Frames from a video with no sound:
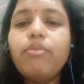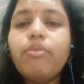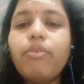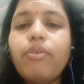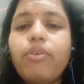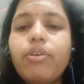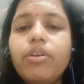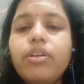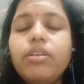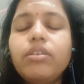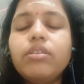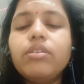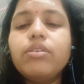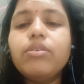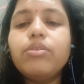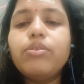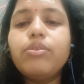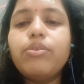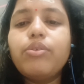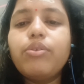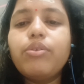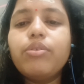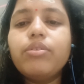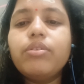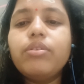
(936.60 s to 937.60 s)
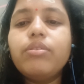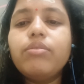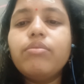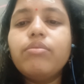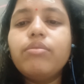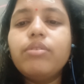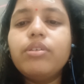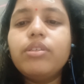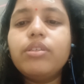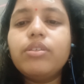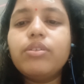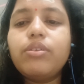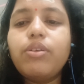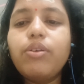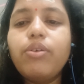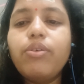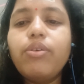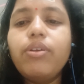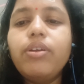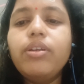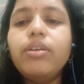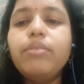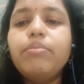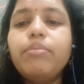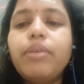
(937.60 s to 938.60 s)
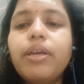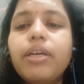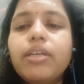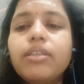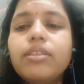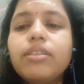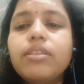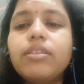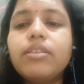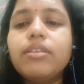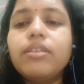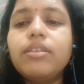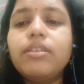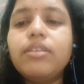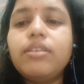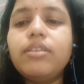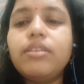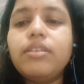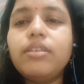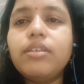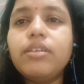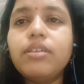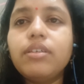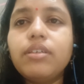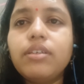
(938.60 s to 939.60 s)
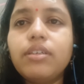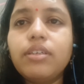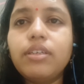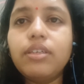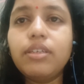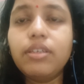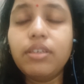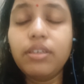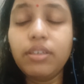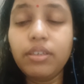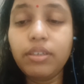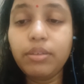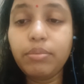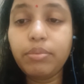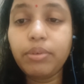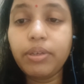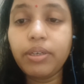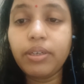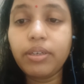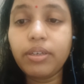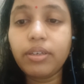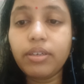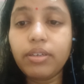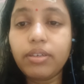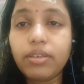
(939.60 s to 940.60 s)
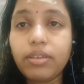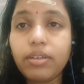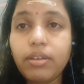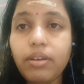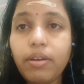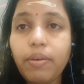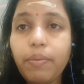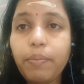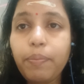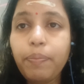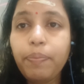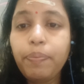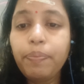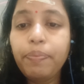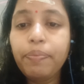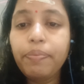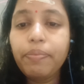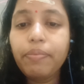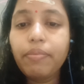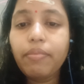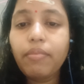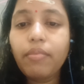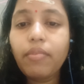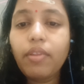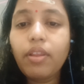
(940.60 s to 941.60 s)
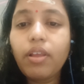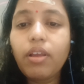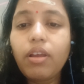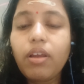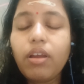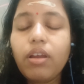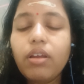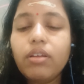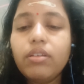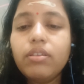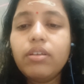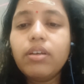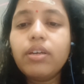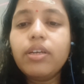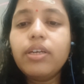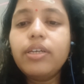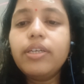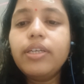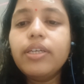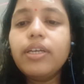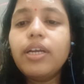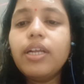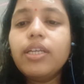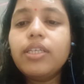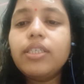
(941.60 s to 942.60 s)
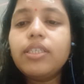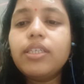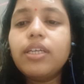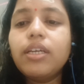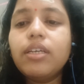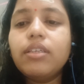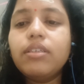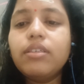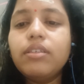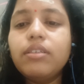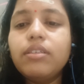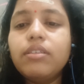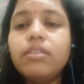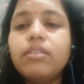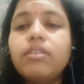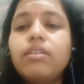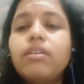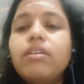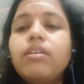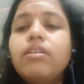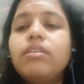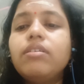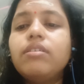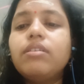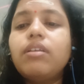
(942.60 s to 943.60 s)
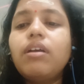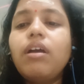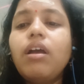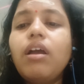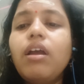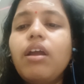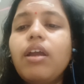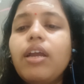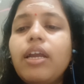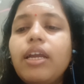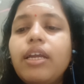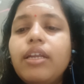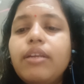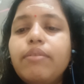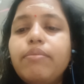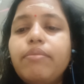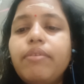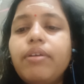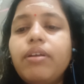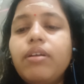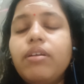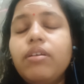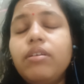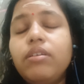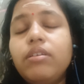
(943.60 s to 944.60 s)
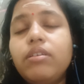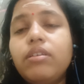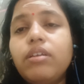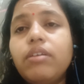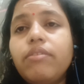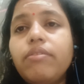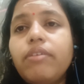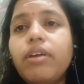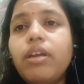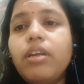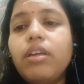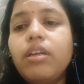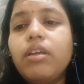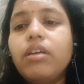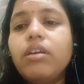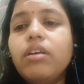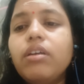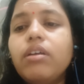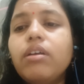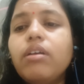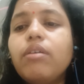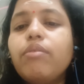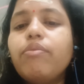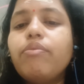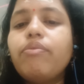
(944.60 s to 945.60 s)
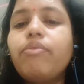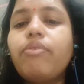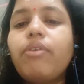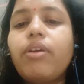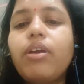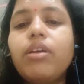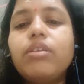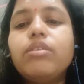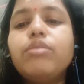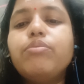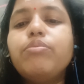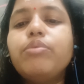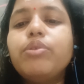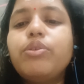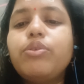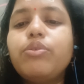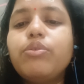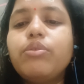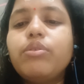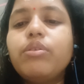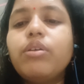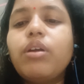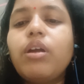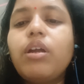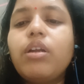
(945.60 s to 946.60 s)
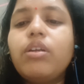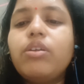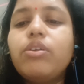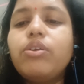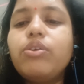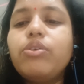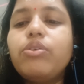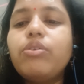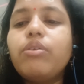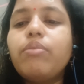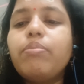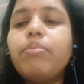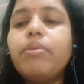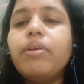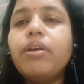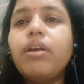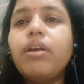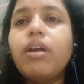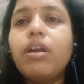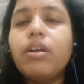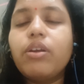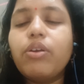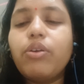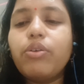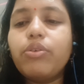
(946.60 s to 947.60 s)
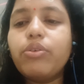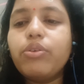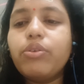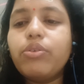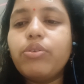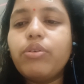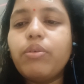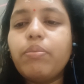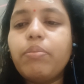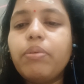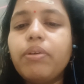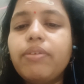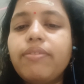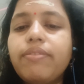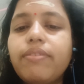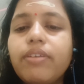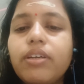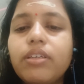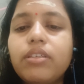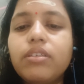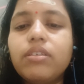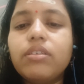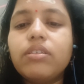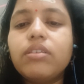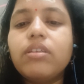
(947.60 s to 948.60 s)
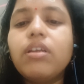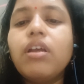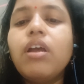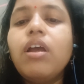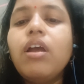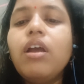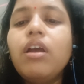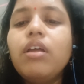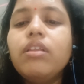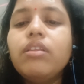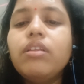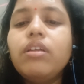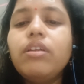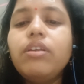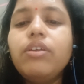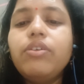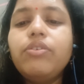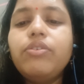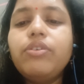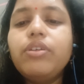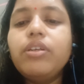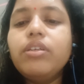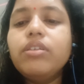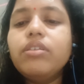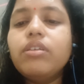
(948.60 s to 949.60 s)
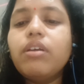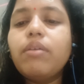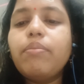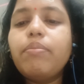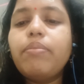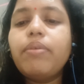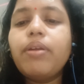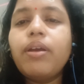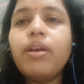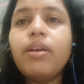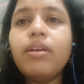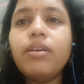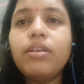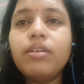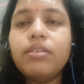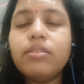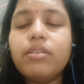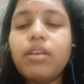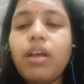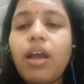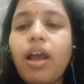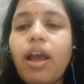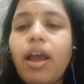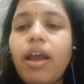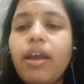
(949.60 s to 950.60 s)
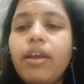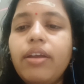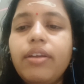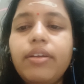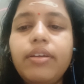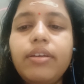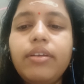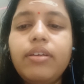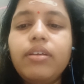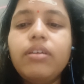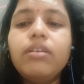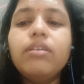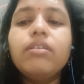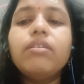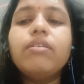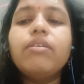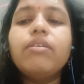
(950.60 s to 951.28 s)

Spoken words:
for its growth, which slowly makes it independent. The critical stage is the intervening phase between the heterotrophic and autotrophic phases. The nutrient supply is highly